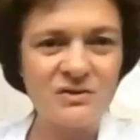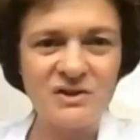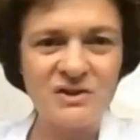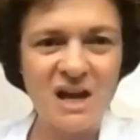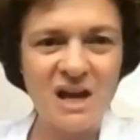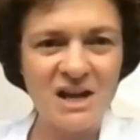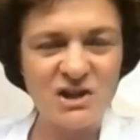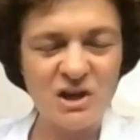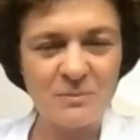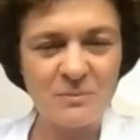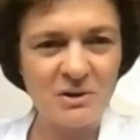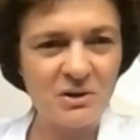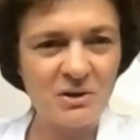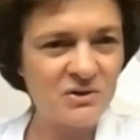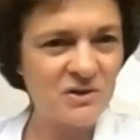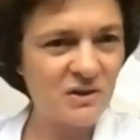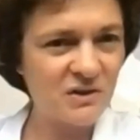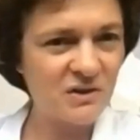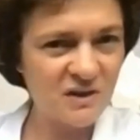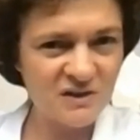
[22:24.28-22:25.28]
Sasha,
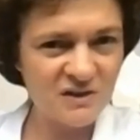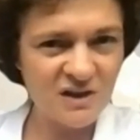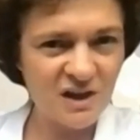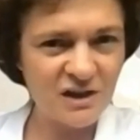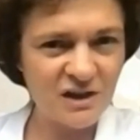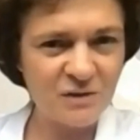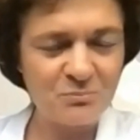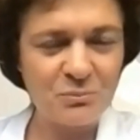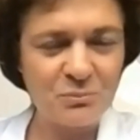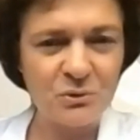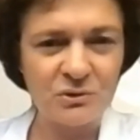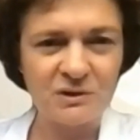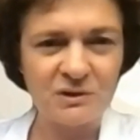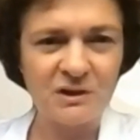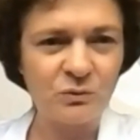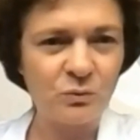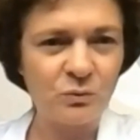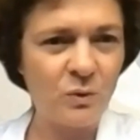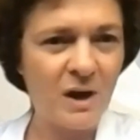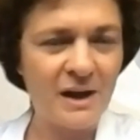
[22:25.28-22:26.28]
because it is an
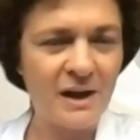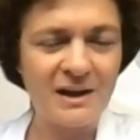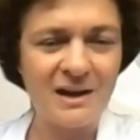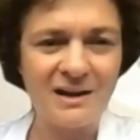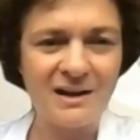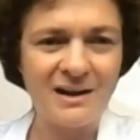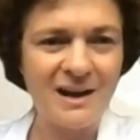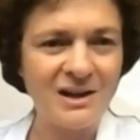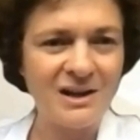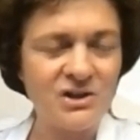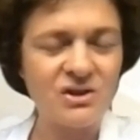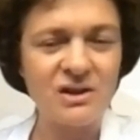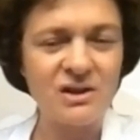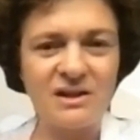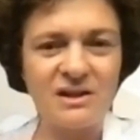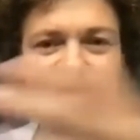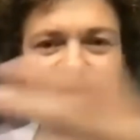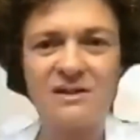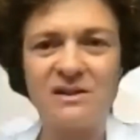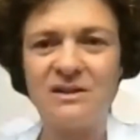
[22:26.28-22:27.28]
important one. And
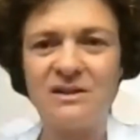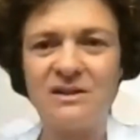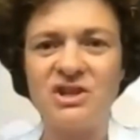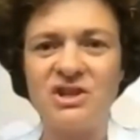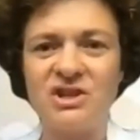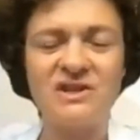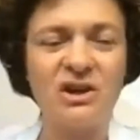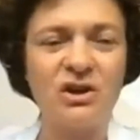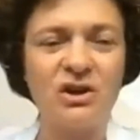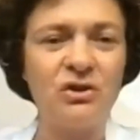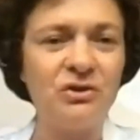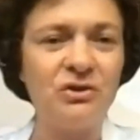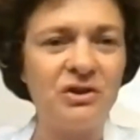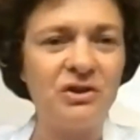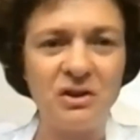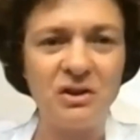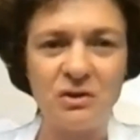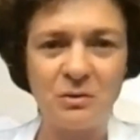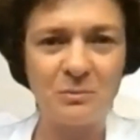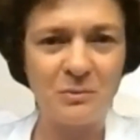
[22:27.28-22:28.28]
actually, it's just a
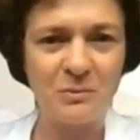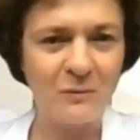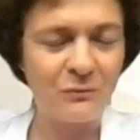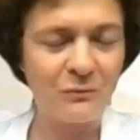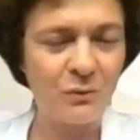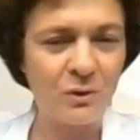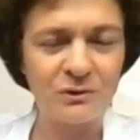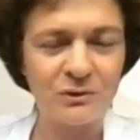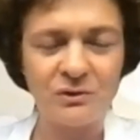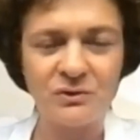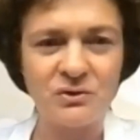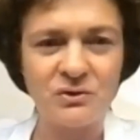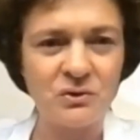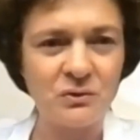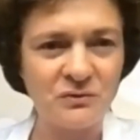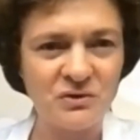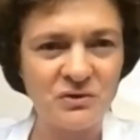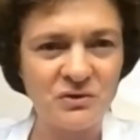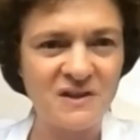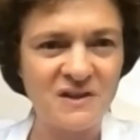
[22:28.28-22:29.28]
continuum of what
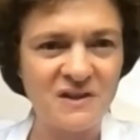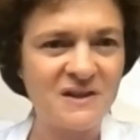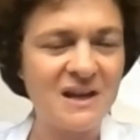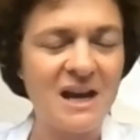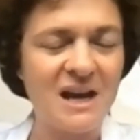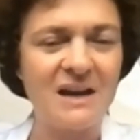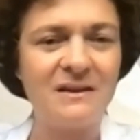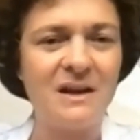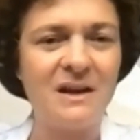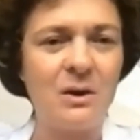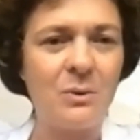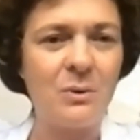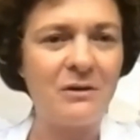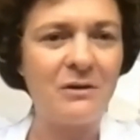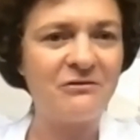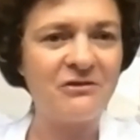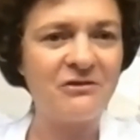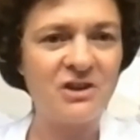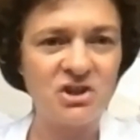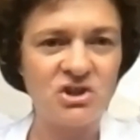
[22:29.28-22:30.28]
Yussuf just said. Our
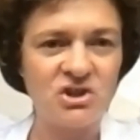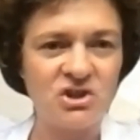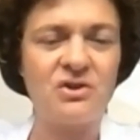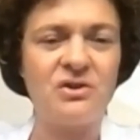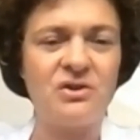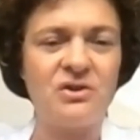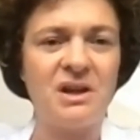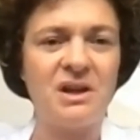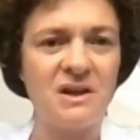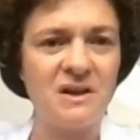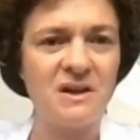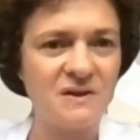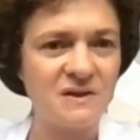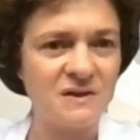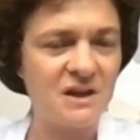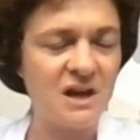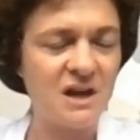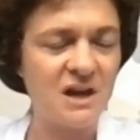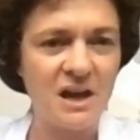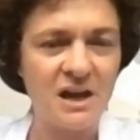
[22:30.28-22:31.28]
vision is
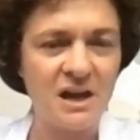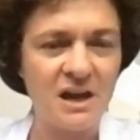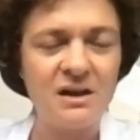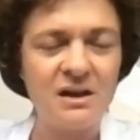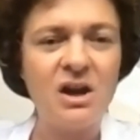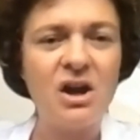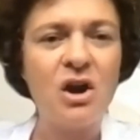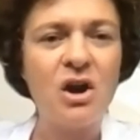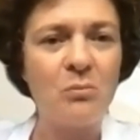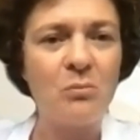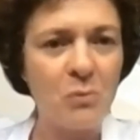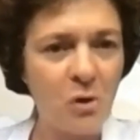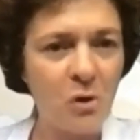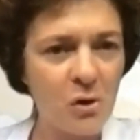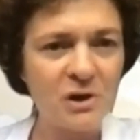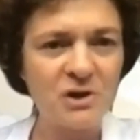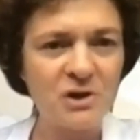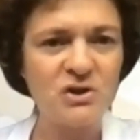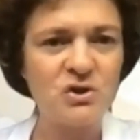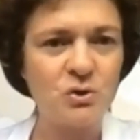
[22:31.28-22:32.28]
that
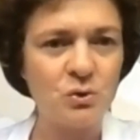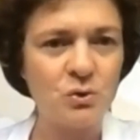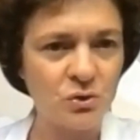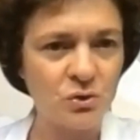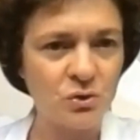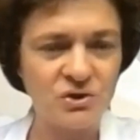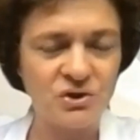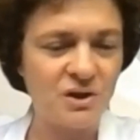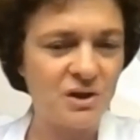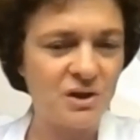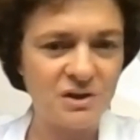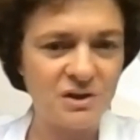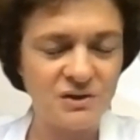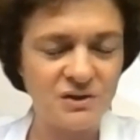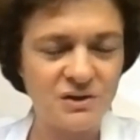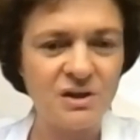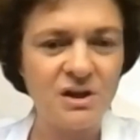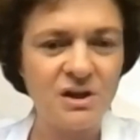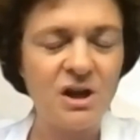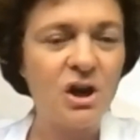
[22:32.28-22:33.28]
more
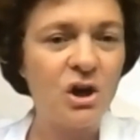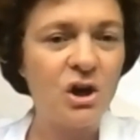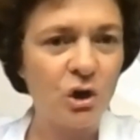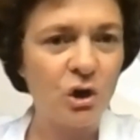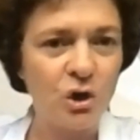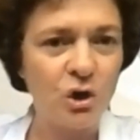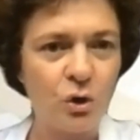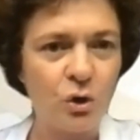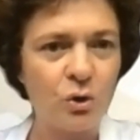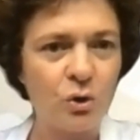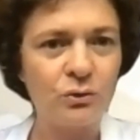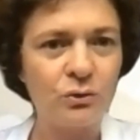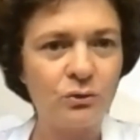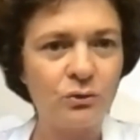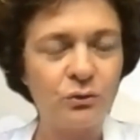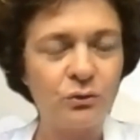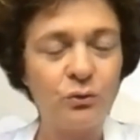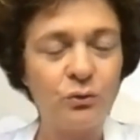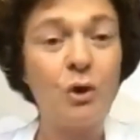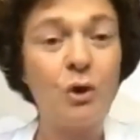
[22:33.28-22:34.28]
resources go
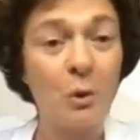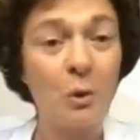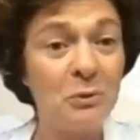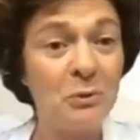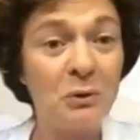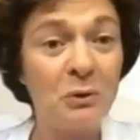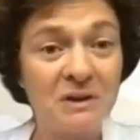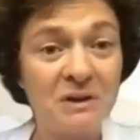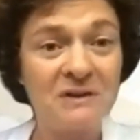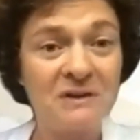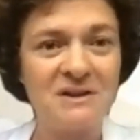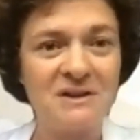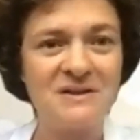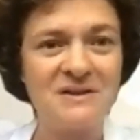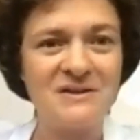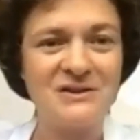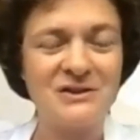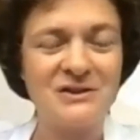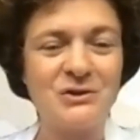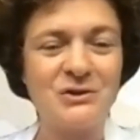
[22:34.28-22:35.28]
to
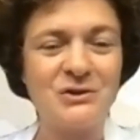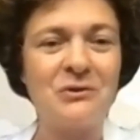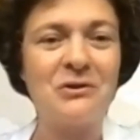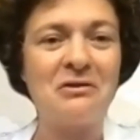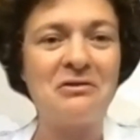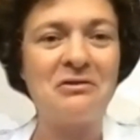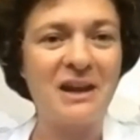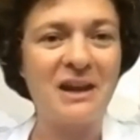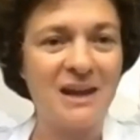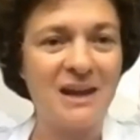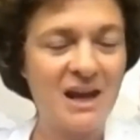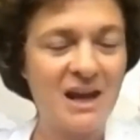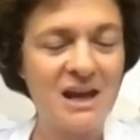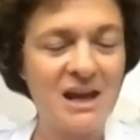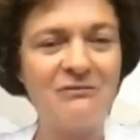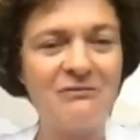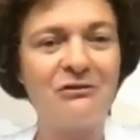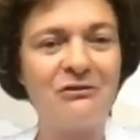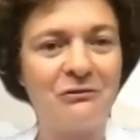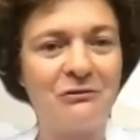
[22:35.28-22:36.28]
communities so that they
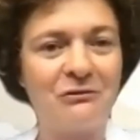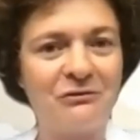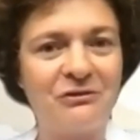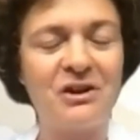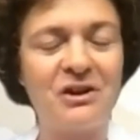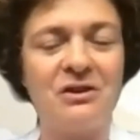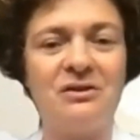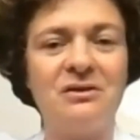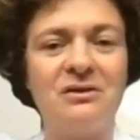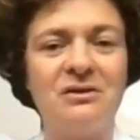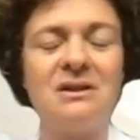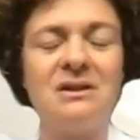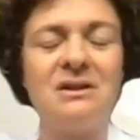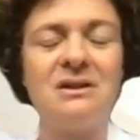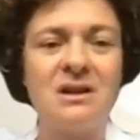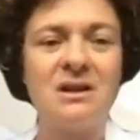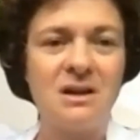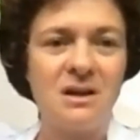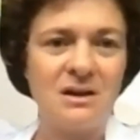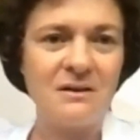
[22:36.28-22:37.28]
can fulfill
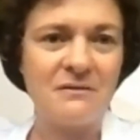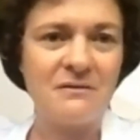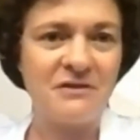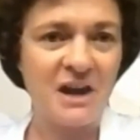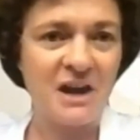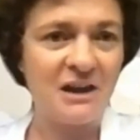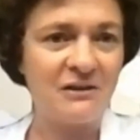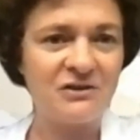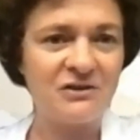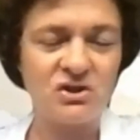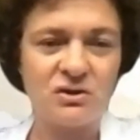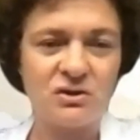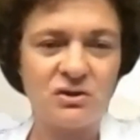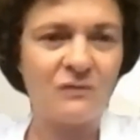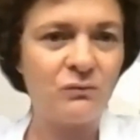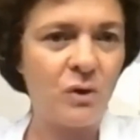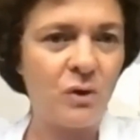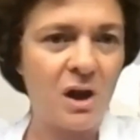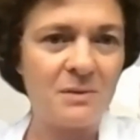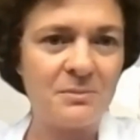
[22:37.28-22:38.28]
their vision of
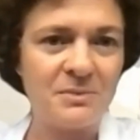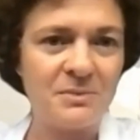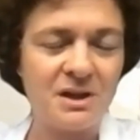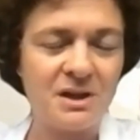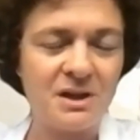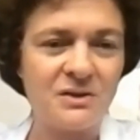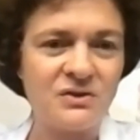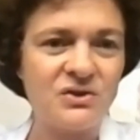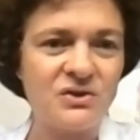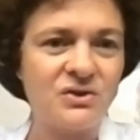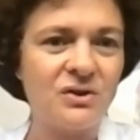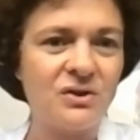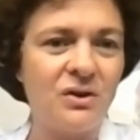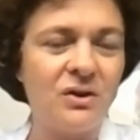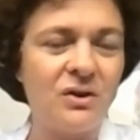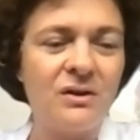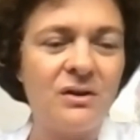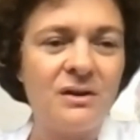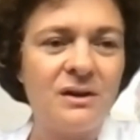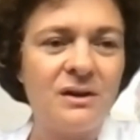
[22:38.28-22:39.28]
well-being. So,